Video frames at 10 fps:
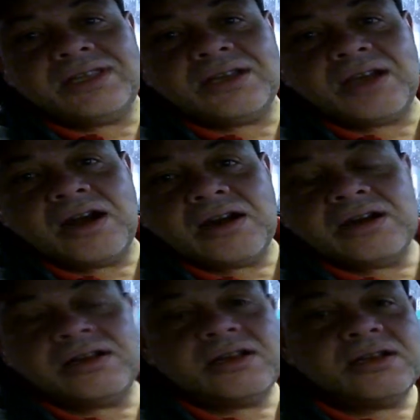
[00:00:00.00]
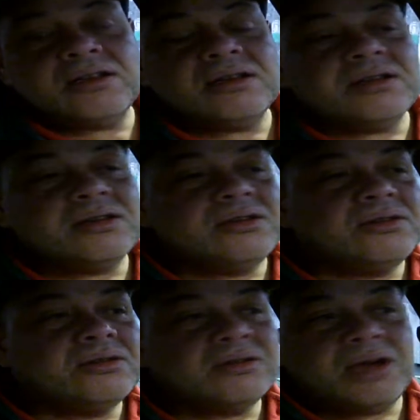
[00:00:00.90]
in the car and then, you
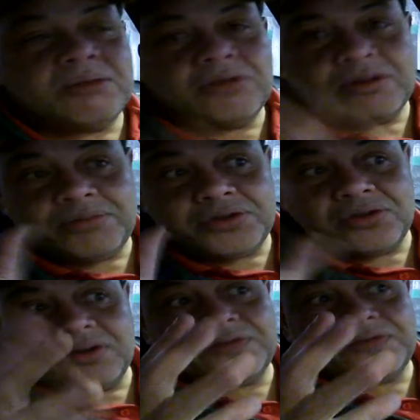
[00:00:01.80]
know, I'm gonna put you on the